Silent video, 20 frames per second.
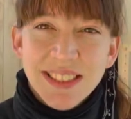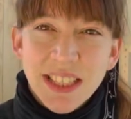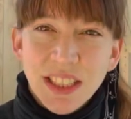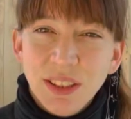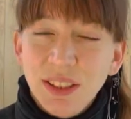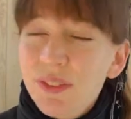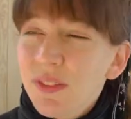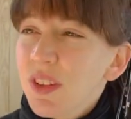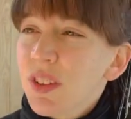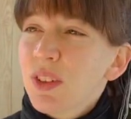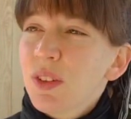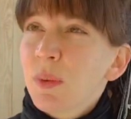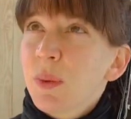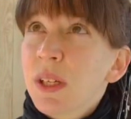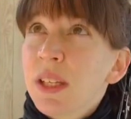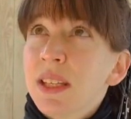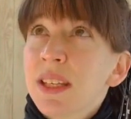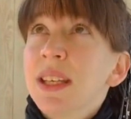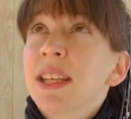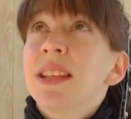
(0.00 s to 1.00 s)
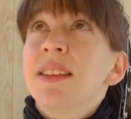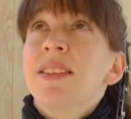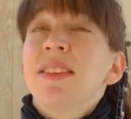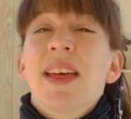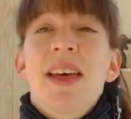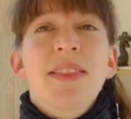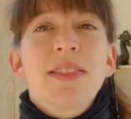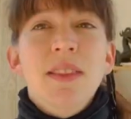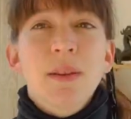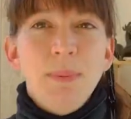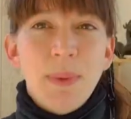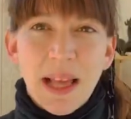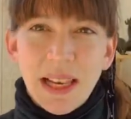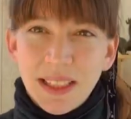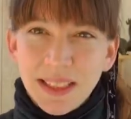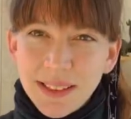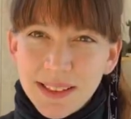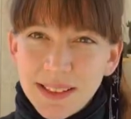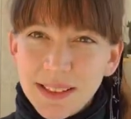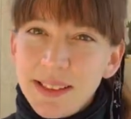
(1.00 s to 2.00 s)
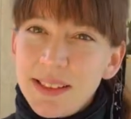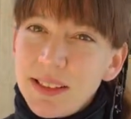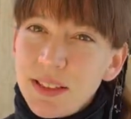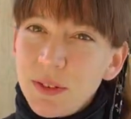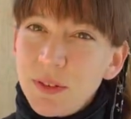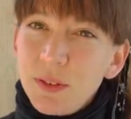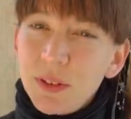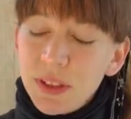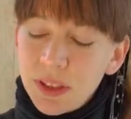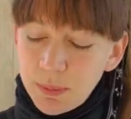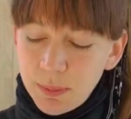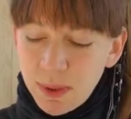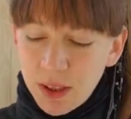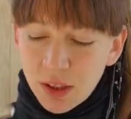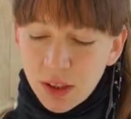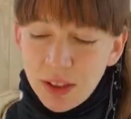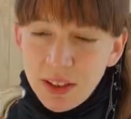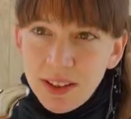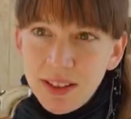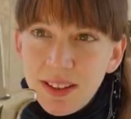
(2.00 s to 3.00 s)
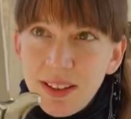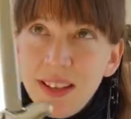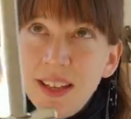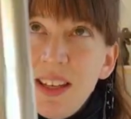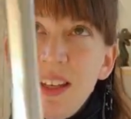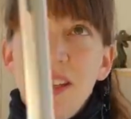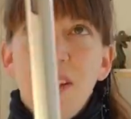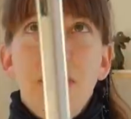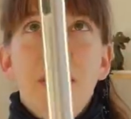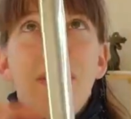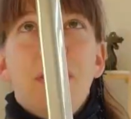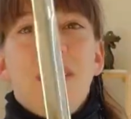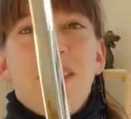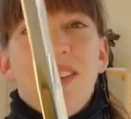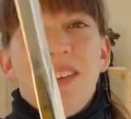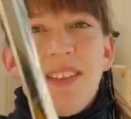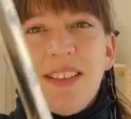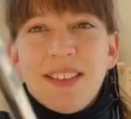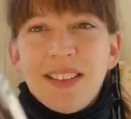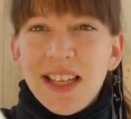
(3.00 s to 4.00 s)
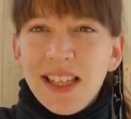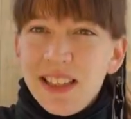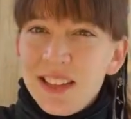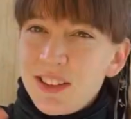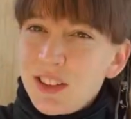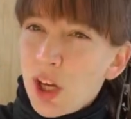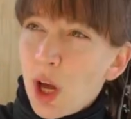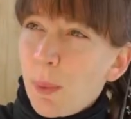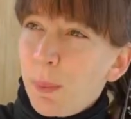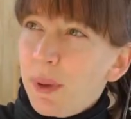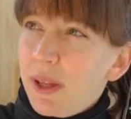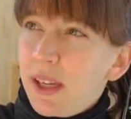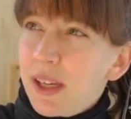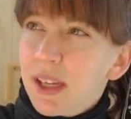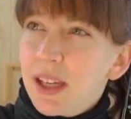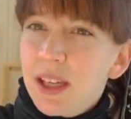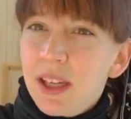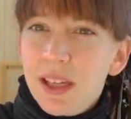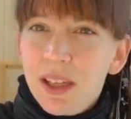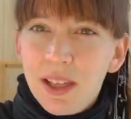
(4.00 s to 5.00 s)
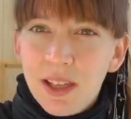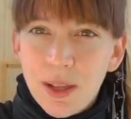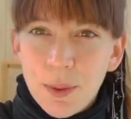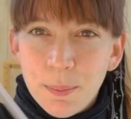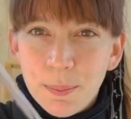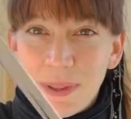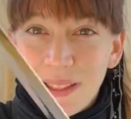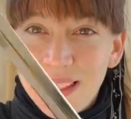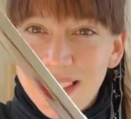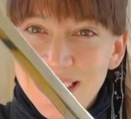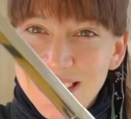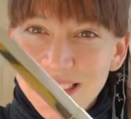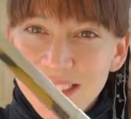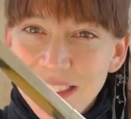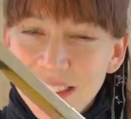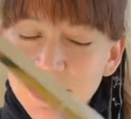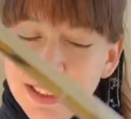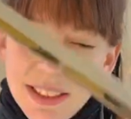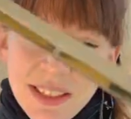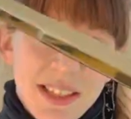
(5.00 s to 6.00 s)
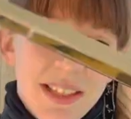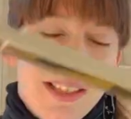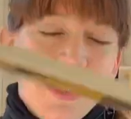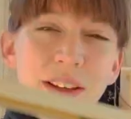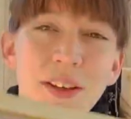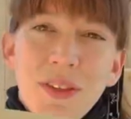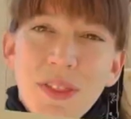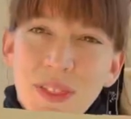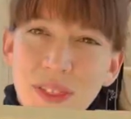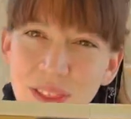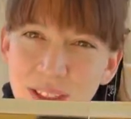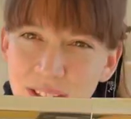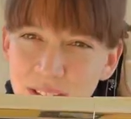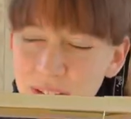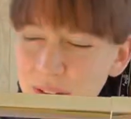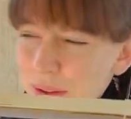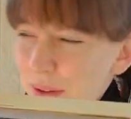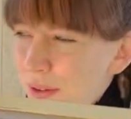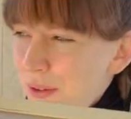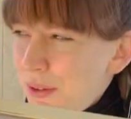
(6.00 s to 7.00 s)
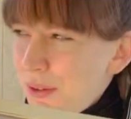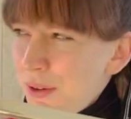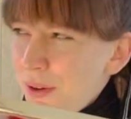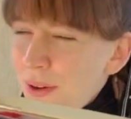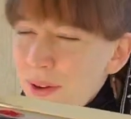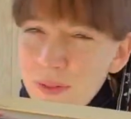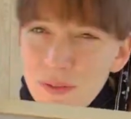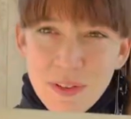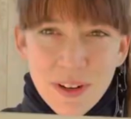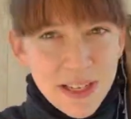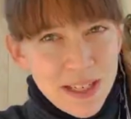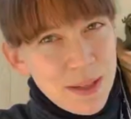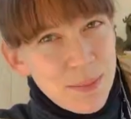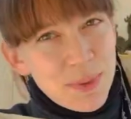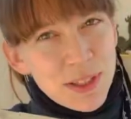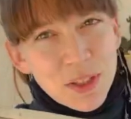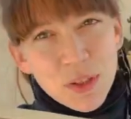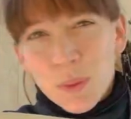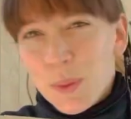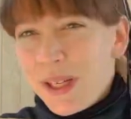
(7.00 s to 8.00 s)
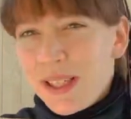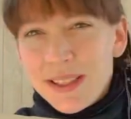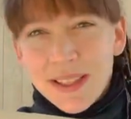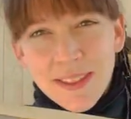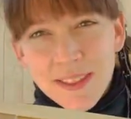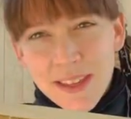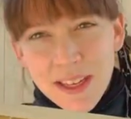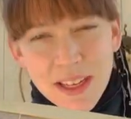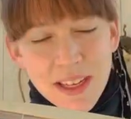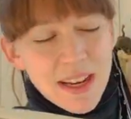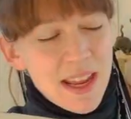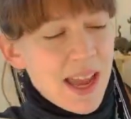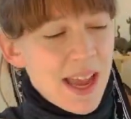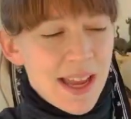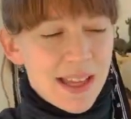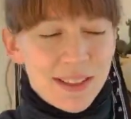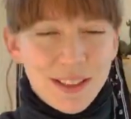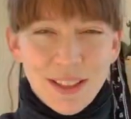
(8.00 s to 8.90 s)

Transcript: of this one is that the balance is different because this is a telescopic blade. There's not really much weight that they can add